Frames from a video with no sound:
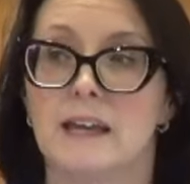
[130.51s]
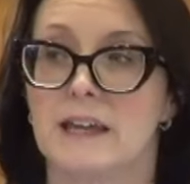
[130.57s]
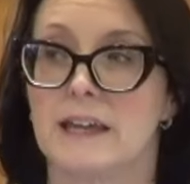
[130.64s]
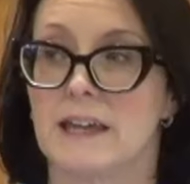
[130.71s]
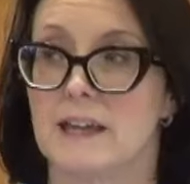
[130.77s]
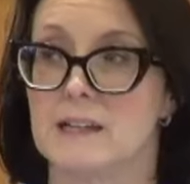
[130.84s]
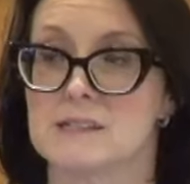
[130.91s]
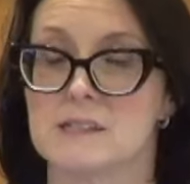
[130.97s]

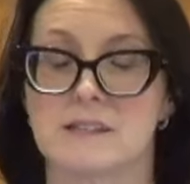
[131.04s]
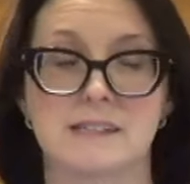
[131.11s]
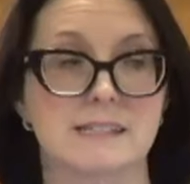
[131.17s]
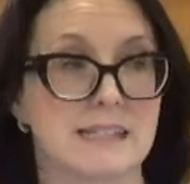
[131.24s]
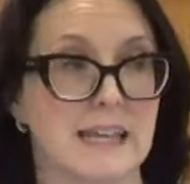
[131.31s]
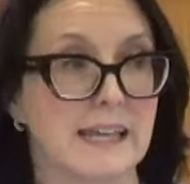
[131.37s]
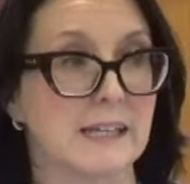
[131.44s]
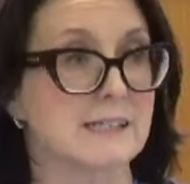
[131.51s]
And the
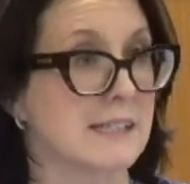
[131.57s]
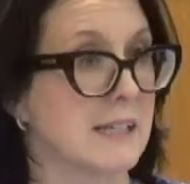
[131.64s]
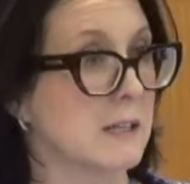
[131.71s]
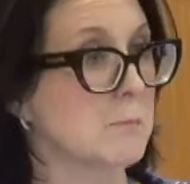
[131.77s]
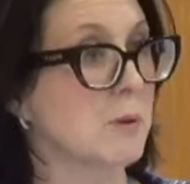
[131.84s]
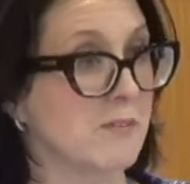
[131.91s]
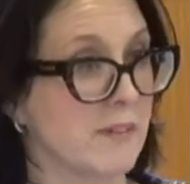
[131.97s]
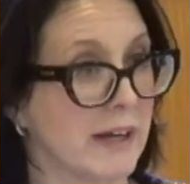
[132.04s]
state
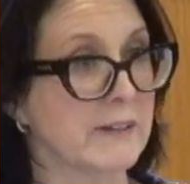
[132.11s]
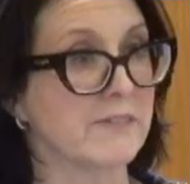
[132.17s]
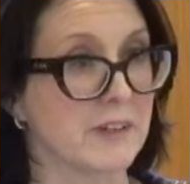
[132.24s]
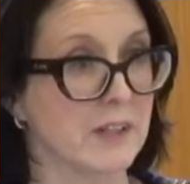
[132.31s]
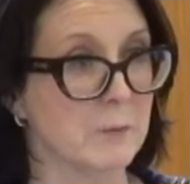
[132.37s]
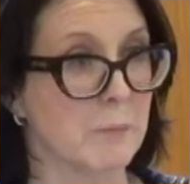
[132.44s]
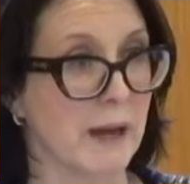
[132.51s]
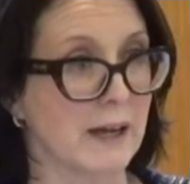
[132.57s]
did provide
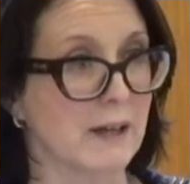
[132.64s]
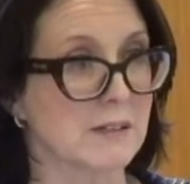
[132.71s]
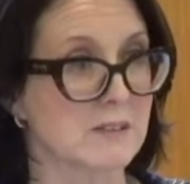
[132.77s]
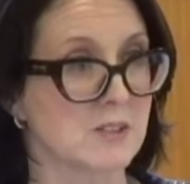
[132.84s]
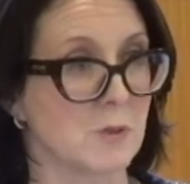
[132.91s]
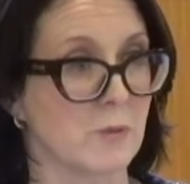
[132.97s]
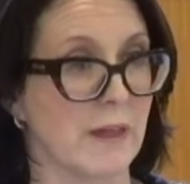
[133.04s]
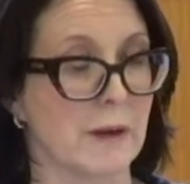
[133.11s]
feedback
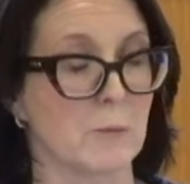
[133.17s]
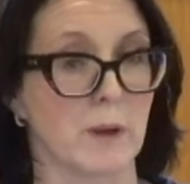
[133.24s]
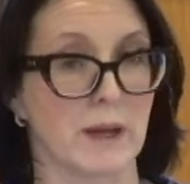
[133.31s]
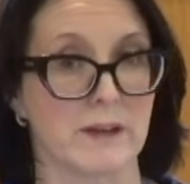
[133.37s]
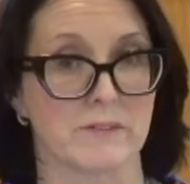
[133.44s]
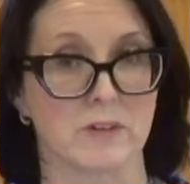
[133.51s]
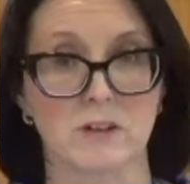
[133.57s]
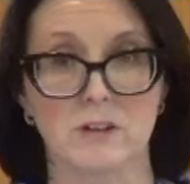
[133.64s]
to that
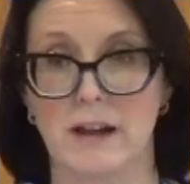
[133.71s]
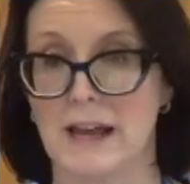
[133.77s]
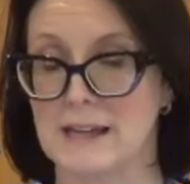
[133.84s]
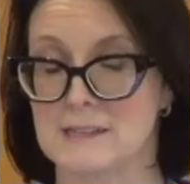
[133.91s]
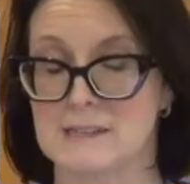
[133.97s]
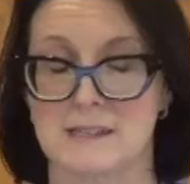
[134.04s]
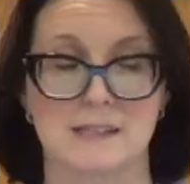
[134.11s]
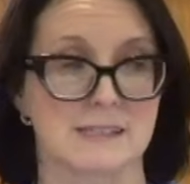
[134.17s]
waiver,
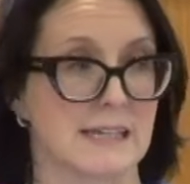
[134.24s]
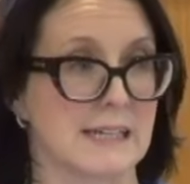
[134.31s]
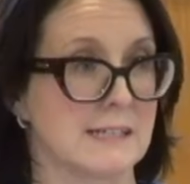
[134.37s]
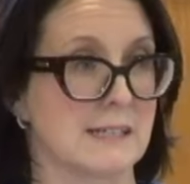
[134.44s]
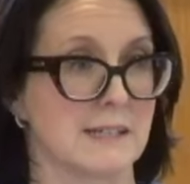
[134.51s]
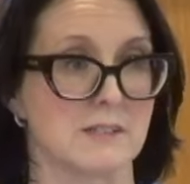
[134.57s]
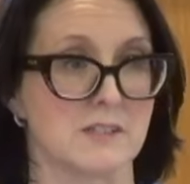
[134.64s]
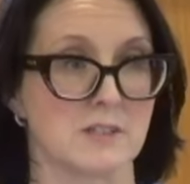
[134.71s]
as the state
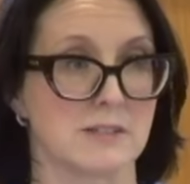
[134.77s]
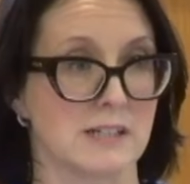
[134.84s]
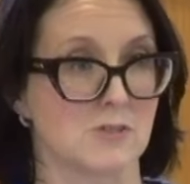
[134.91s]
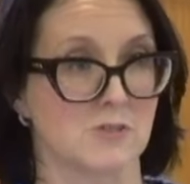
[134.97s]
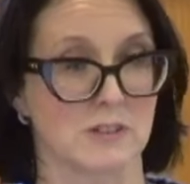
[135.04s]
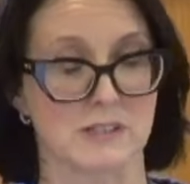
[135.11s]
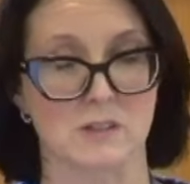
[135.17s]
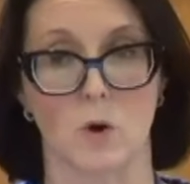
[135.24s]
did to
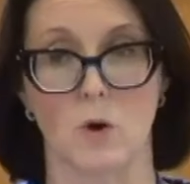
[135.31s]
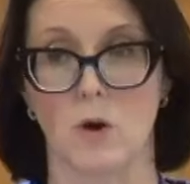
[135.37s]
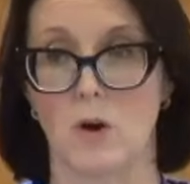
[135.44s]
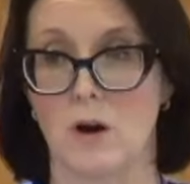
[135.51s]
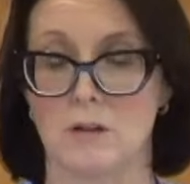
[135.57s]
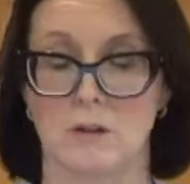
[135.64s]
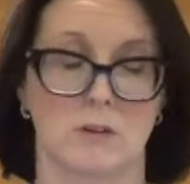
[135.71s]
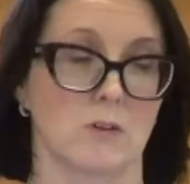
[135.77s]
districts
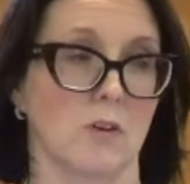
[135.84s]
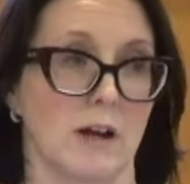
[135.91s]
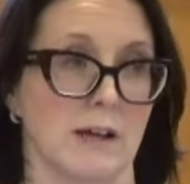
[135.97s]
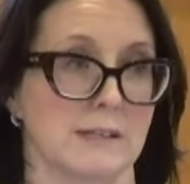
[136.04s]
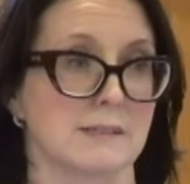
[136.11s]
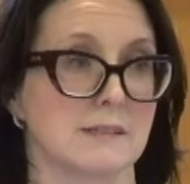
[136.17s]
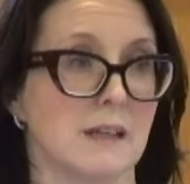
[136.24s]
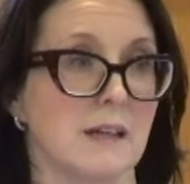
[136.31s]
all
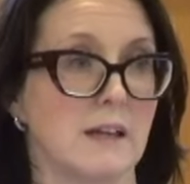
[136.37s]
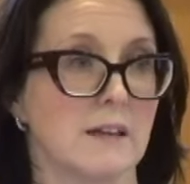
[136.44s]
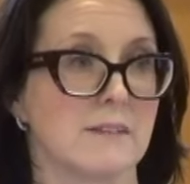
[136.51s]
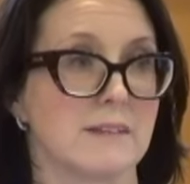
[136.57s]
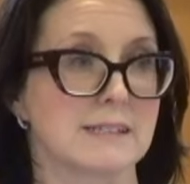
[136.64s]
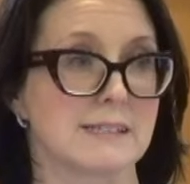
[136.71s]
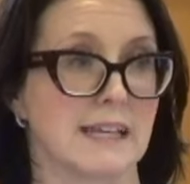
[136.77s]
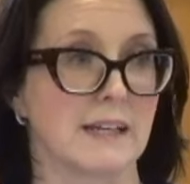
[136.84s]
across
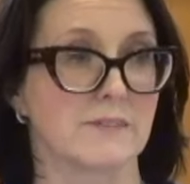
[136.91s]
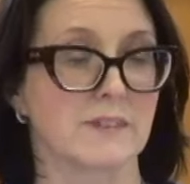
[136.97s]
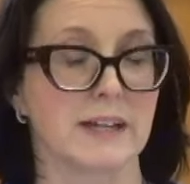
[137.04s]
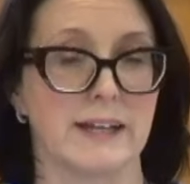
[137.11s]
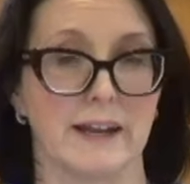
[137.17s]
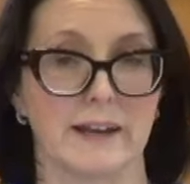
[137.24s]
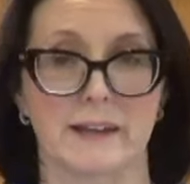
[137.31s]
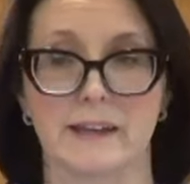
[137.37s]
the state of
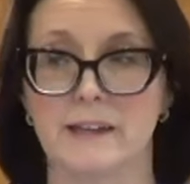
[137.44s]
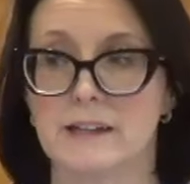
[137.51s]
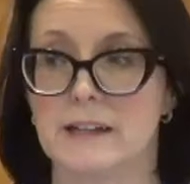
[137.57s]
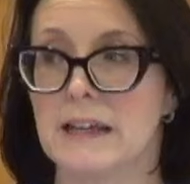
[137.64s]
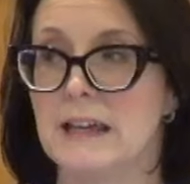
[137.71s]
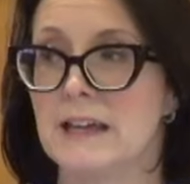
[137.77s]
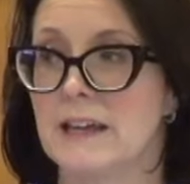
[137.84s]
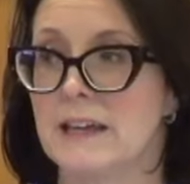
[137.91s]
Connecticut.
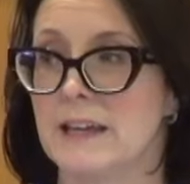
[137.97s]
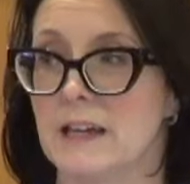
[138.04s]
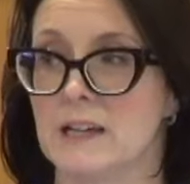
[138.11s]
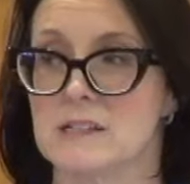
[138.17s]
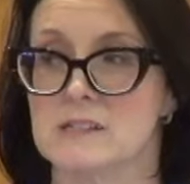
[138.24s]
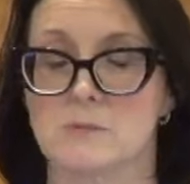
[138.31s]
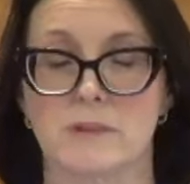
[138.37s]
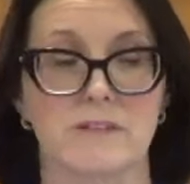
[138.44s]

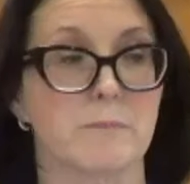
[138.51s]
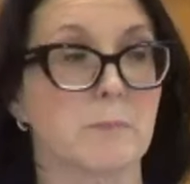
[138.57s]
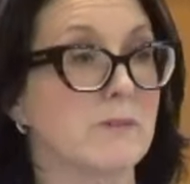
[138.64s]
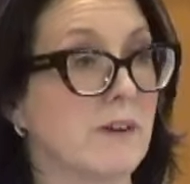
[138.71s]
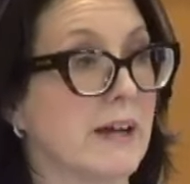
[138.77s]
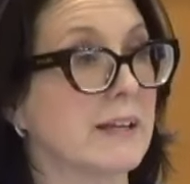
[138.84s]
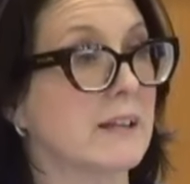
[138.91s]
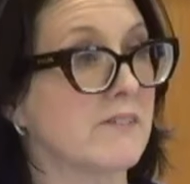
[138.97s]
And they
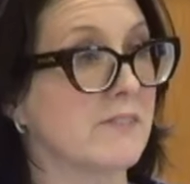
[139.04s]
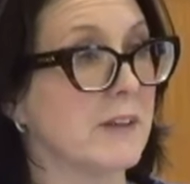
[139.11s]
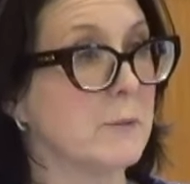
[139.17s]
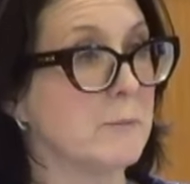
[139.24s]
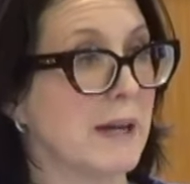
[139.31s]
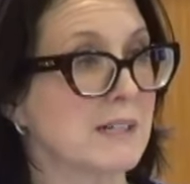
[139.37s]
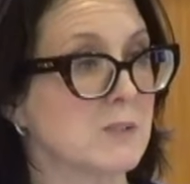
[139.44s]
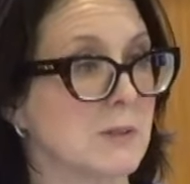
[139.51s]
provided
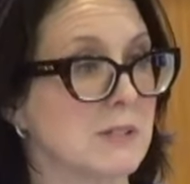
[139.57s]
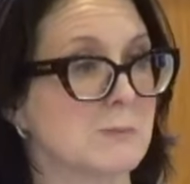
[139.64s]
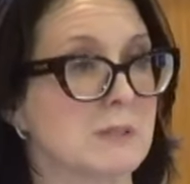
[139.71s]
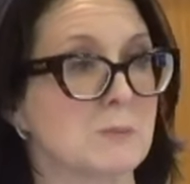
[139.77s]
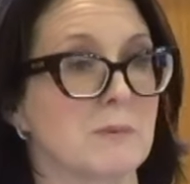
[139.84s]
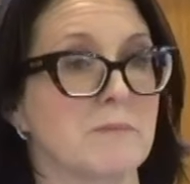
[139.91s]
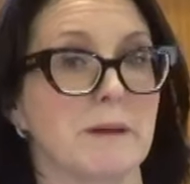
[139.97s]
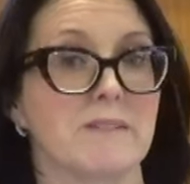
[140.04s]
feedback to us,
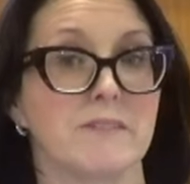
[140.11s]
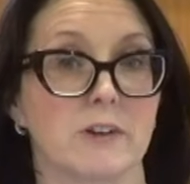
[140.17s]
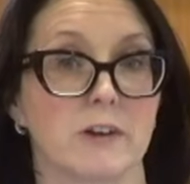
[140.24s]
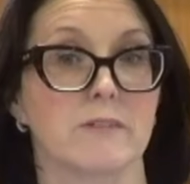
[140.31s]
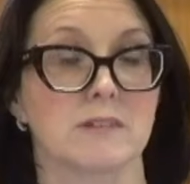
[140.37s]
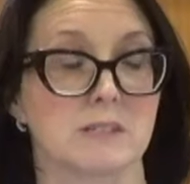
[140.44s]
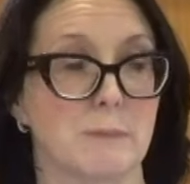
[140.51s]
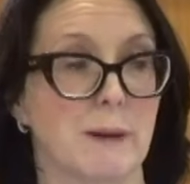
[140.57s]
which we've been very
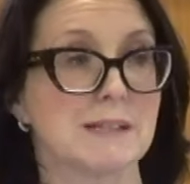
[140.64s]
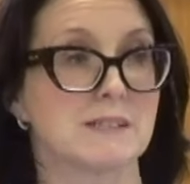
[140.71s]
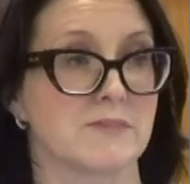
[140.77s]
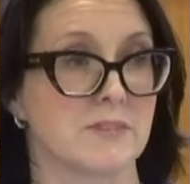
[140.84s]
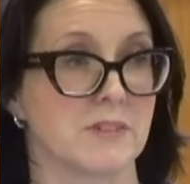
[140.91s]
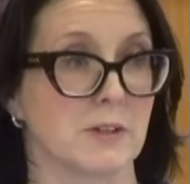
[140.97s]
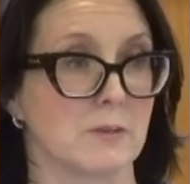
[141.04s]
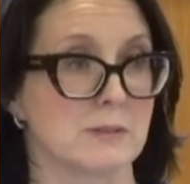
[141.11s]

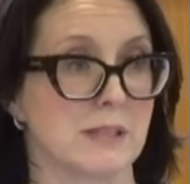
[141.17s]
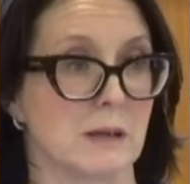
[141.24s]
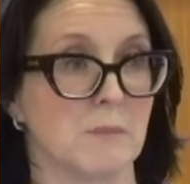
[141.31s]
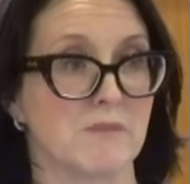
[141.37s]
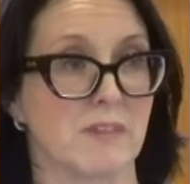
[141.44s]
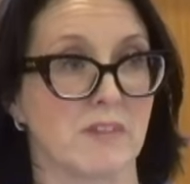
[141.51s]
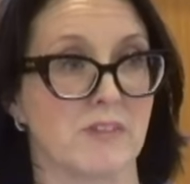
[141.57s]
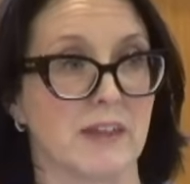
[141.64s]
responsive to. Some
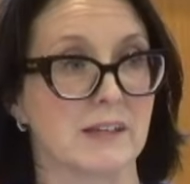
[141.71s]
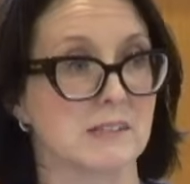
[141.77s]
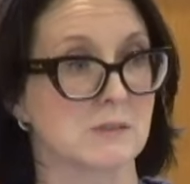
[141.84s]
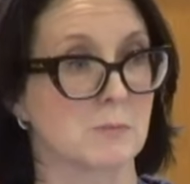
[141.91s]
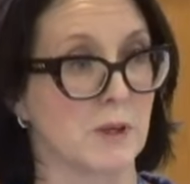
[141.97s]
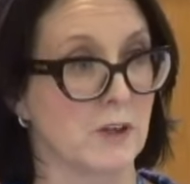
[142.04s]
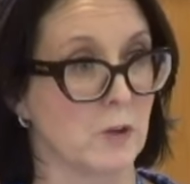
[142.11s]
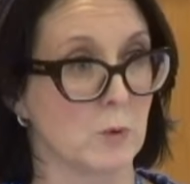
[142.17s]
of the things
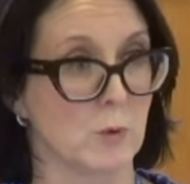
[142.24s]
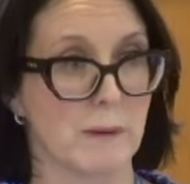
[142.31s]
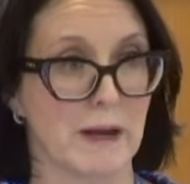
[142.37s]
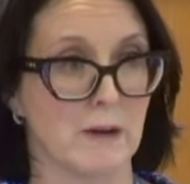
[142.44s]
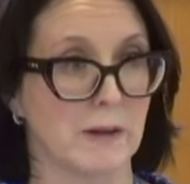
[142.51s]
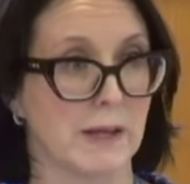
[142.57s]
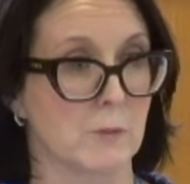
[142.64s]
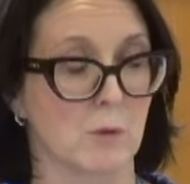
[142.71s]
we knew
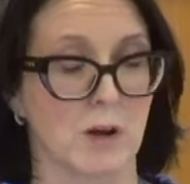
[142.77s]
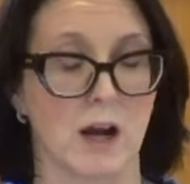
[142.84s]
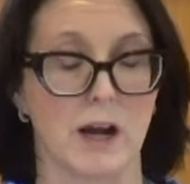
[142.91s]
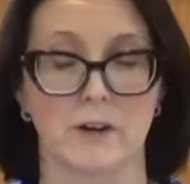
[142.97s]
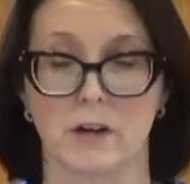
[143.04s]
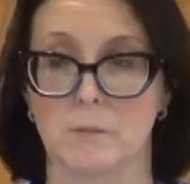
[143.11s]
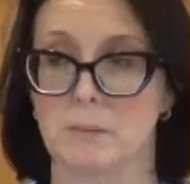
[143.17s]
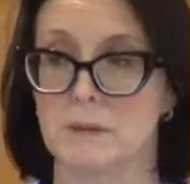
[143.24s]
about and were
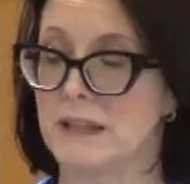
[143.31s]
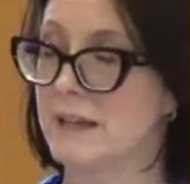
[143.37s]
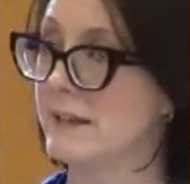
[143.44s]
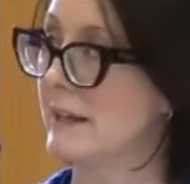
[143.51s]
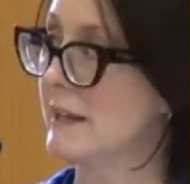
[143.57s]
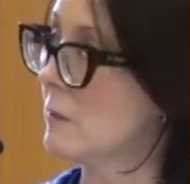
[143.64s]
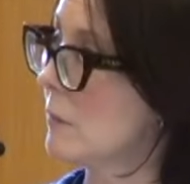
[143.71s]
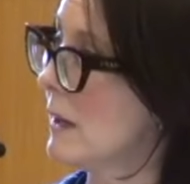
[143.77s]
on our plan
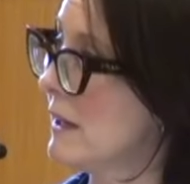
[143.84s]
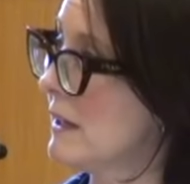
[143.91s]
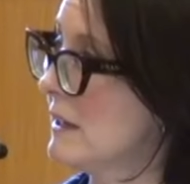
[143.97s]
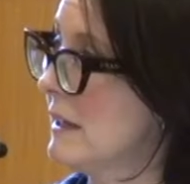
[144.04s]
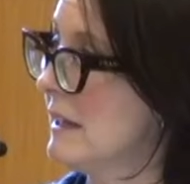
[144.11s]
anyway.